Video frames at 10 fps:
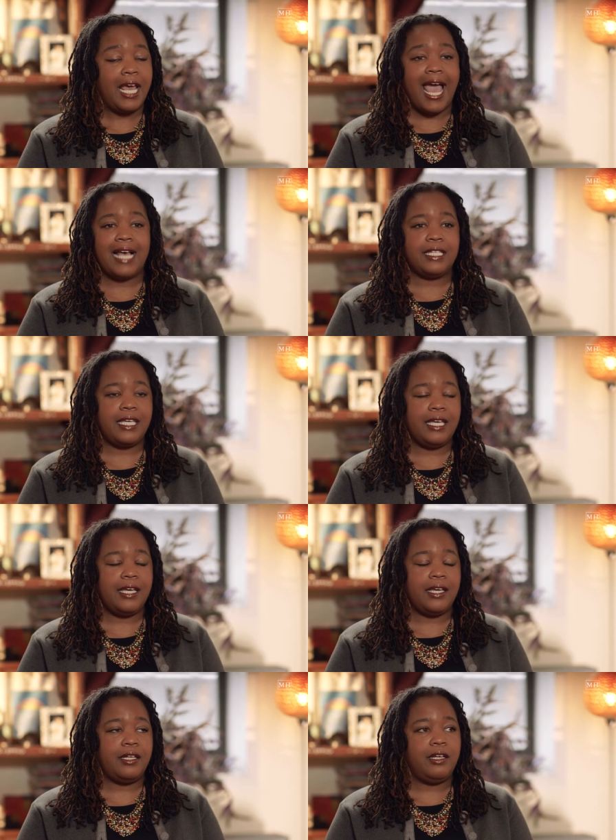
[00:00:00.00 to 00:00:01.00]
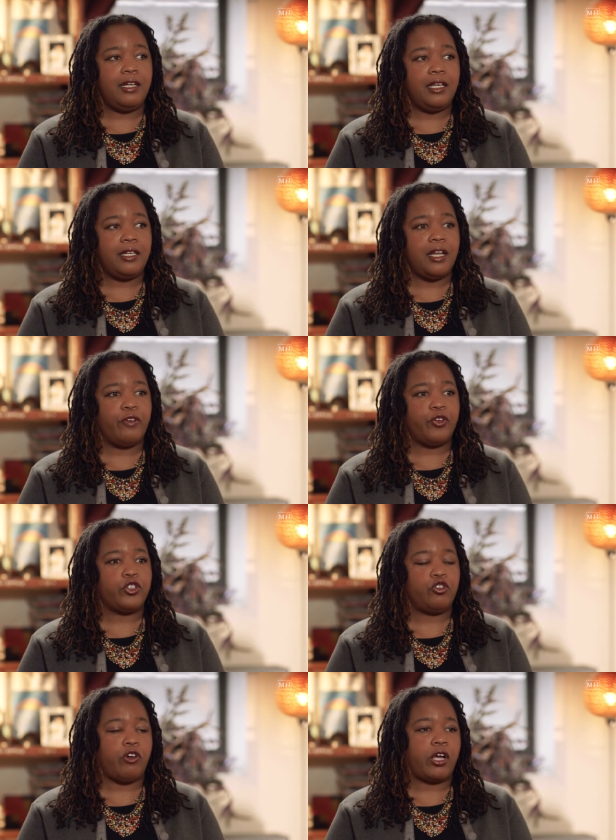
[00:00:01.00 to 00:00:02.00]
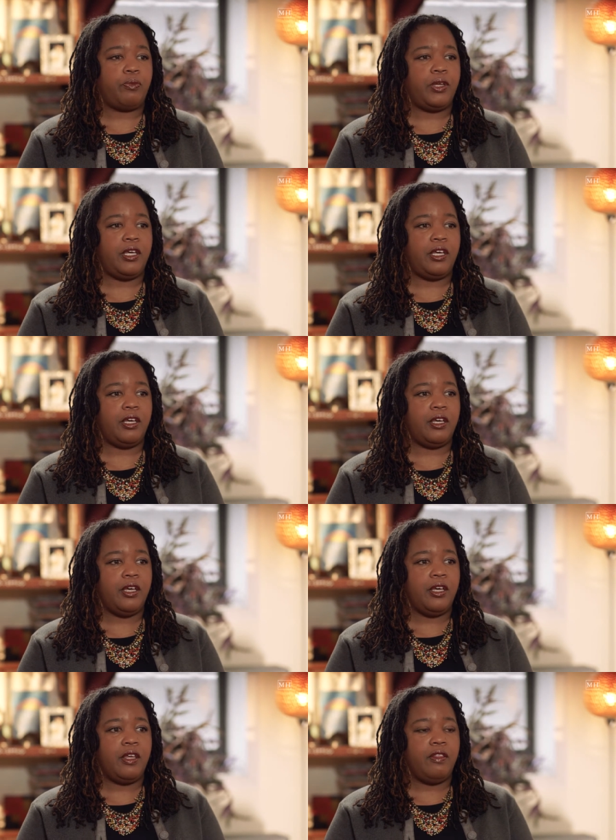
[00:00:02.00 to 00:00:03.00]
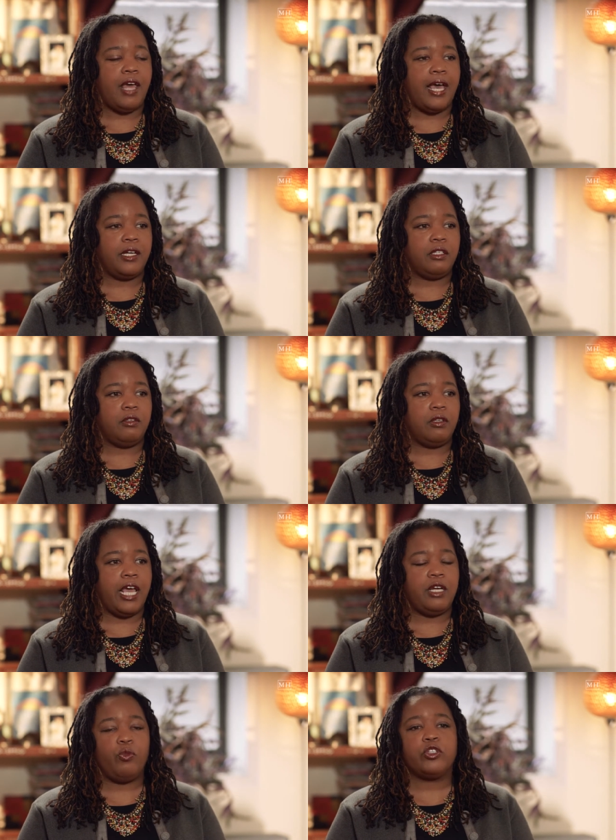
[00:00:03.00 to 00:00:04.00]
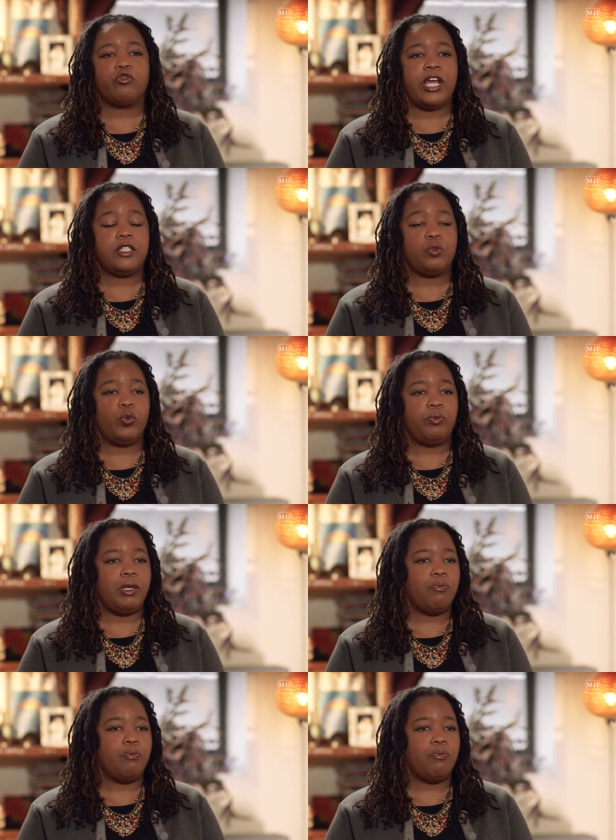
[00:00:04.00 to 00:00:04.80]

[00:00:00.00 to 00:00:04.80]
As a kid, it never struck me that anyone's race would be